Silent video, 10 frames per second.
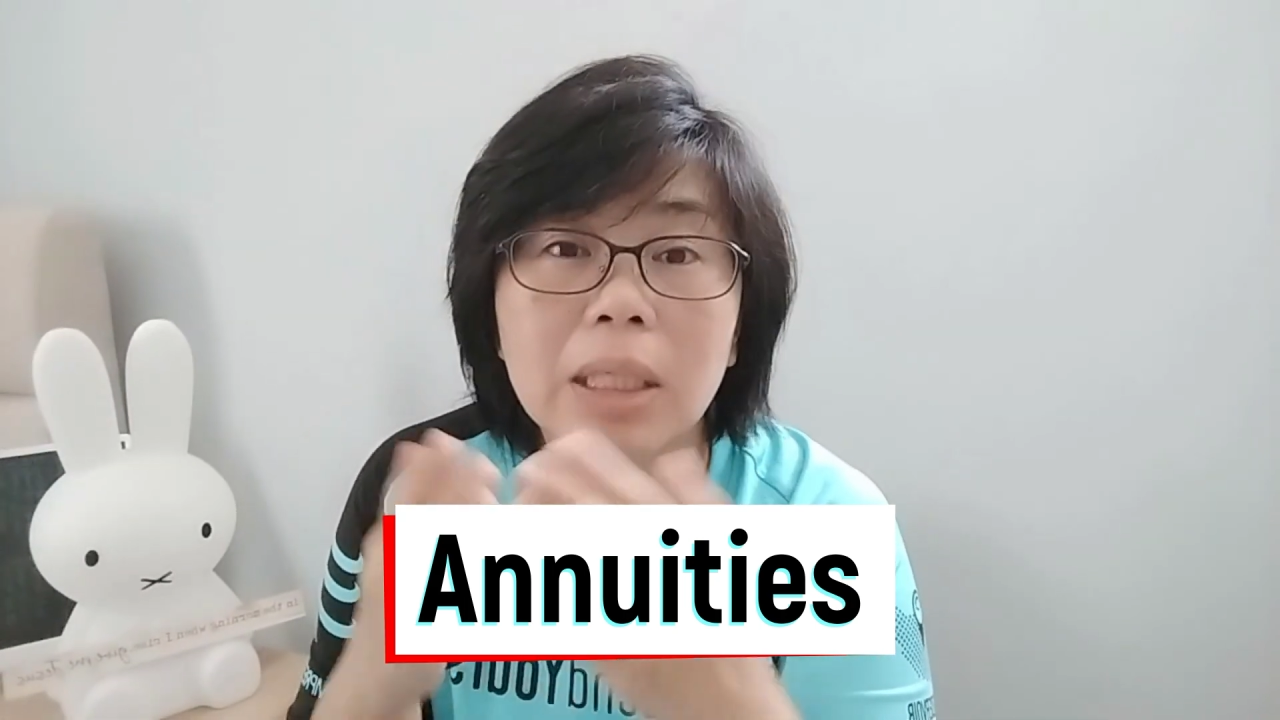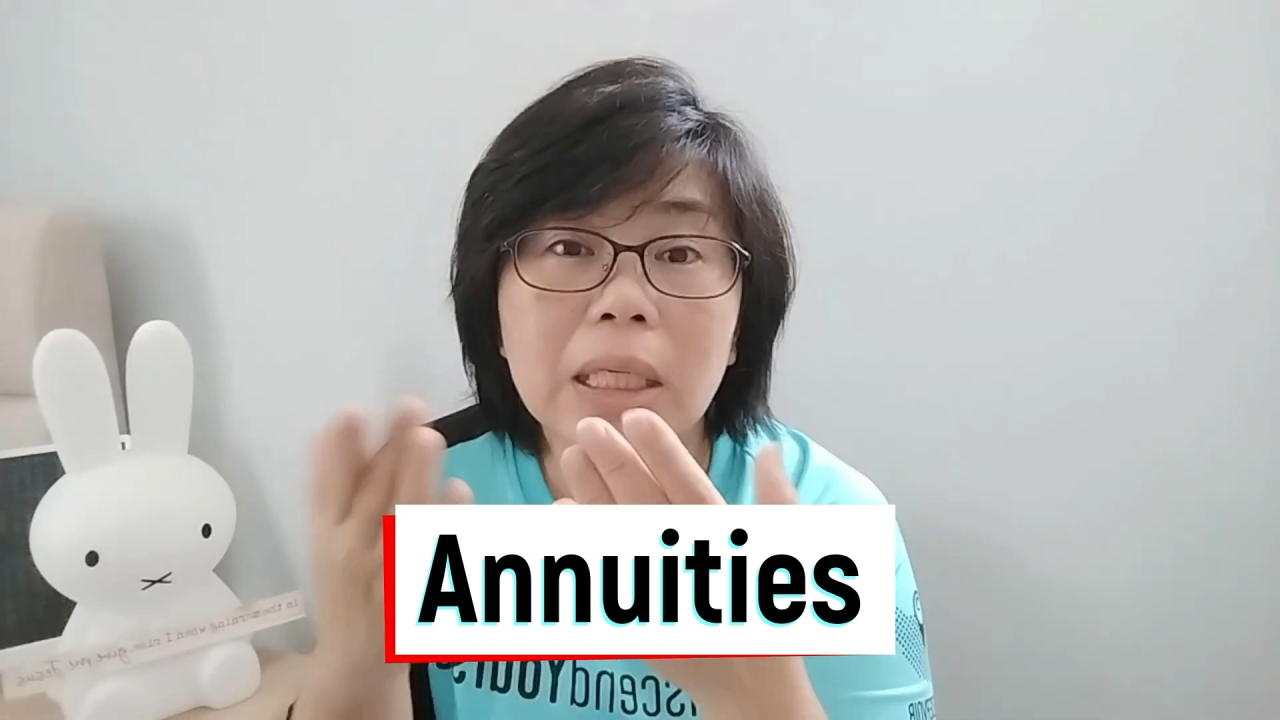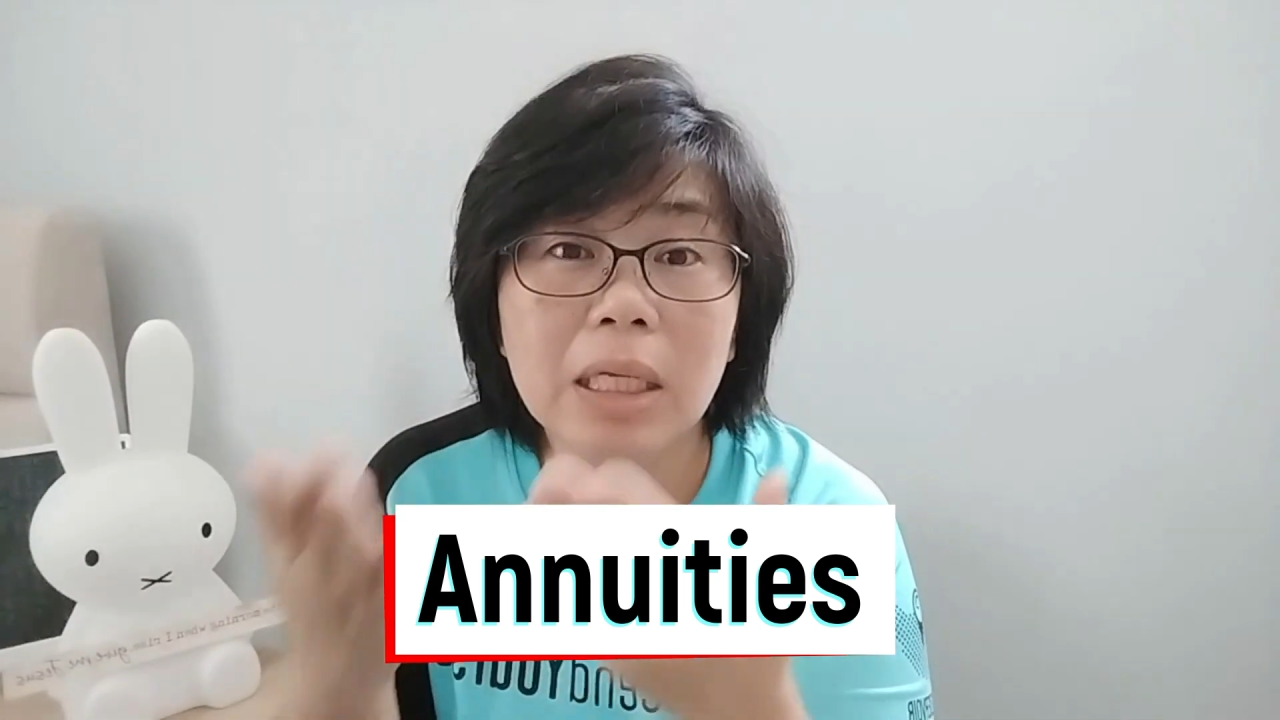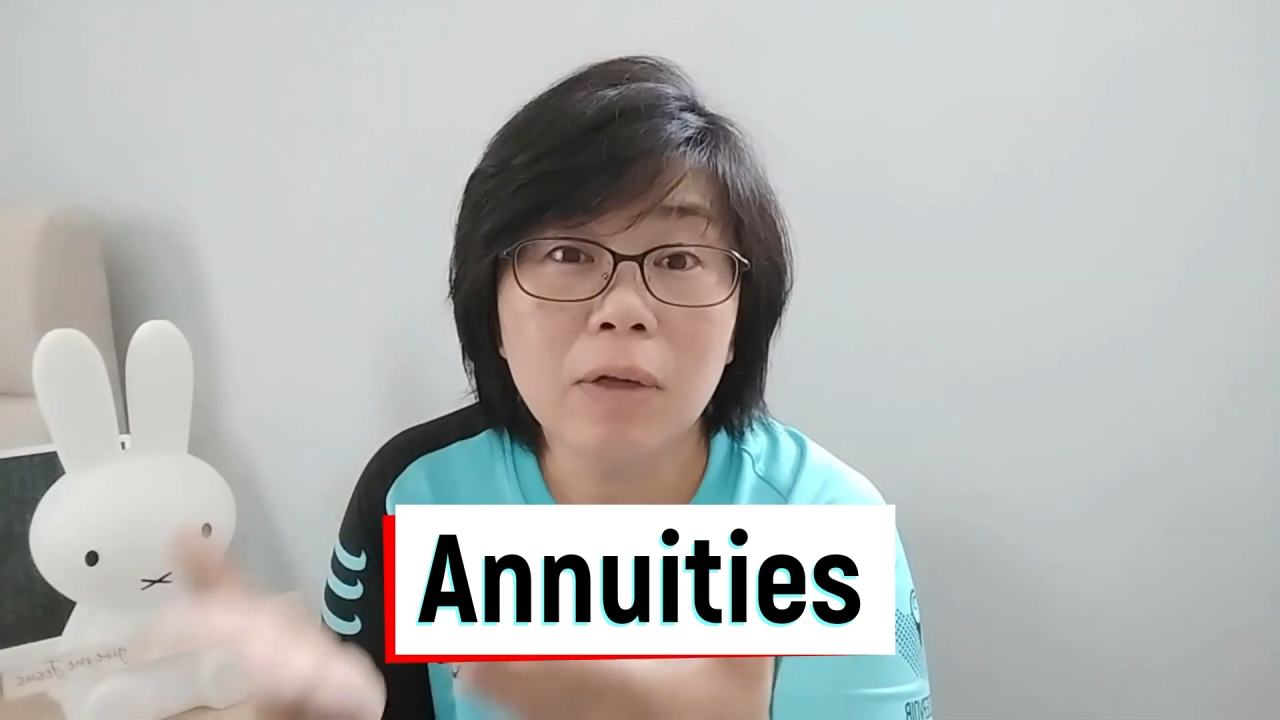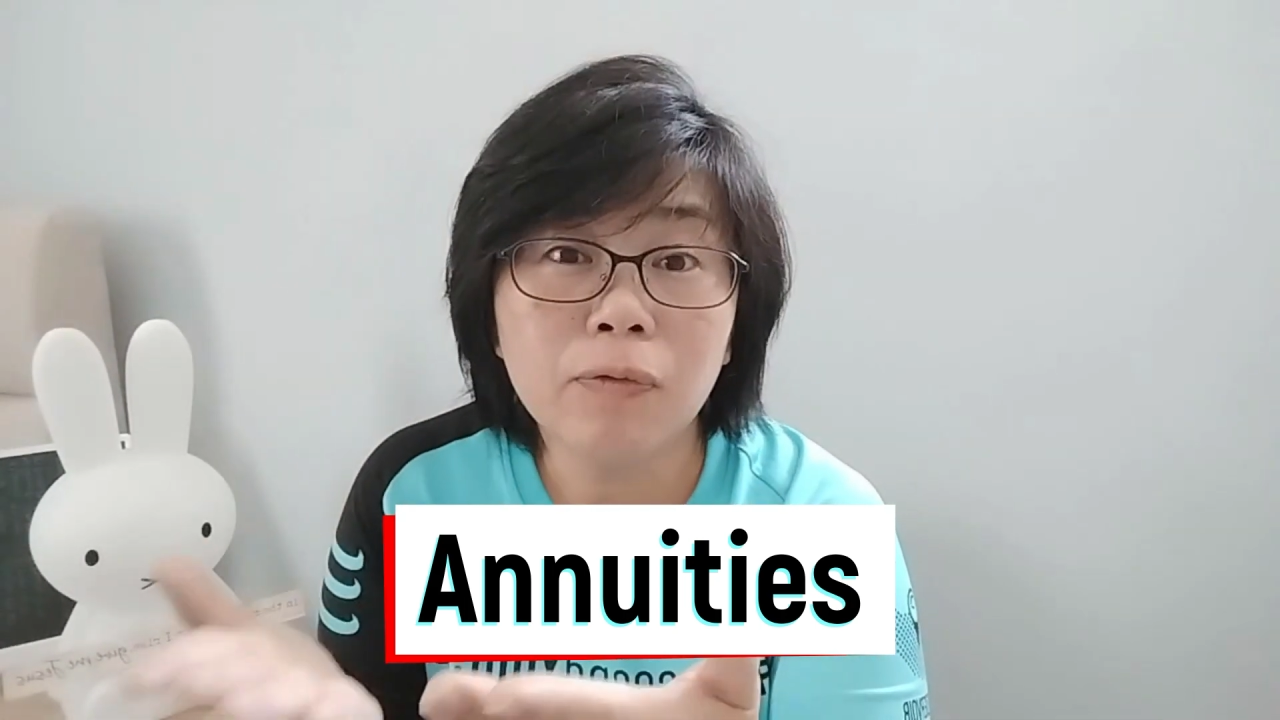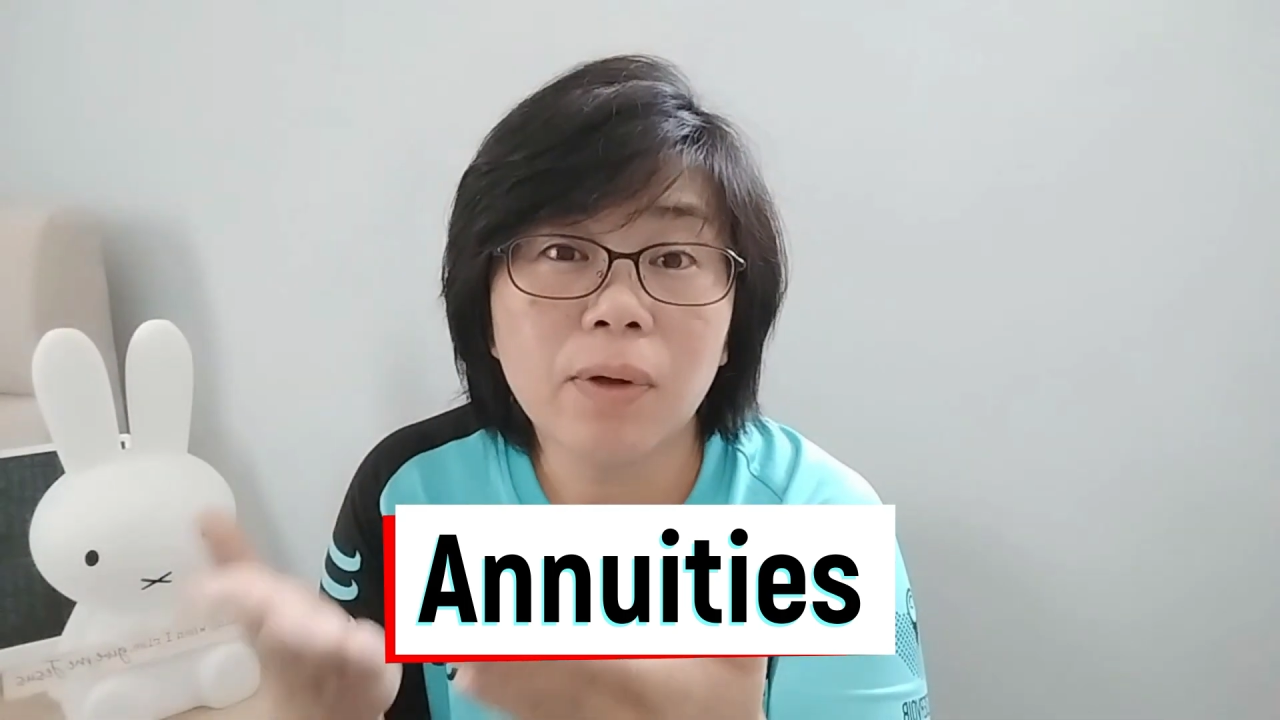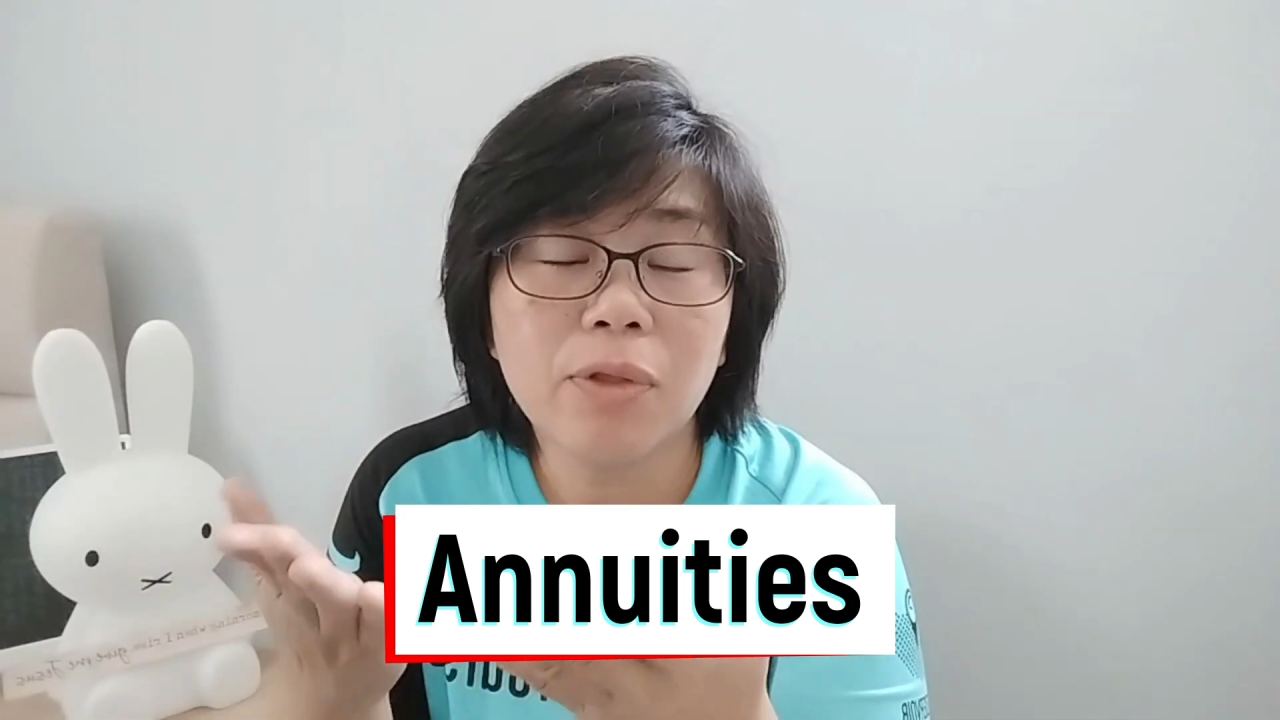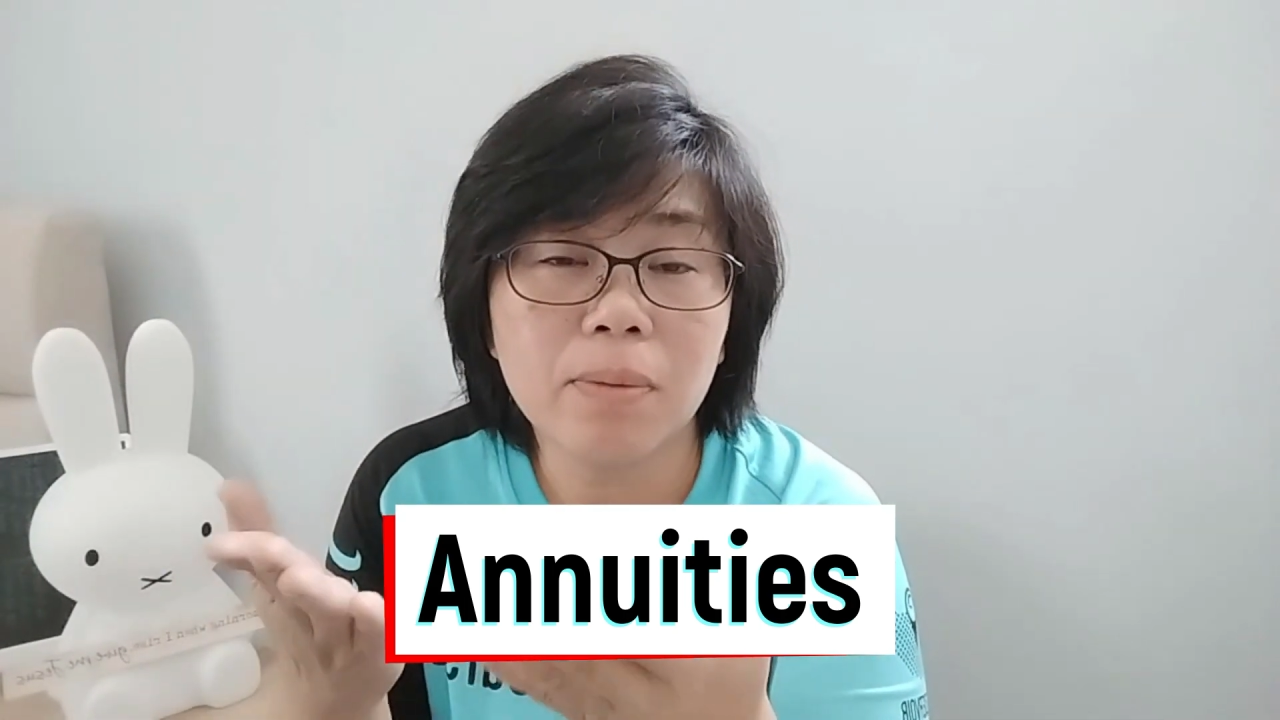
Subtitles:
leave the